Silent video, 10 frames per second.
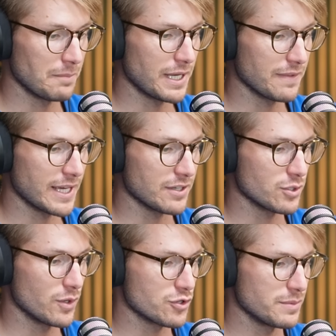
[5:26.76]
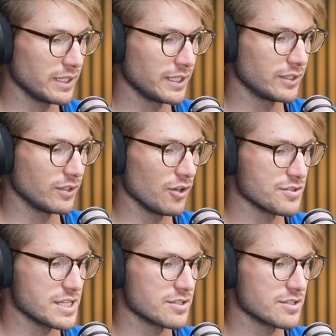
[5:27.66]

about that two hundred million Aussie.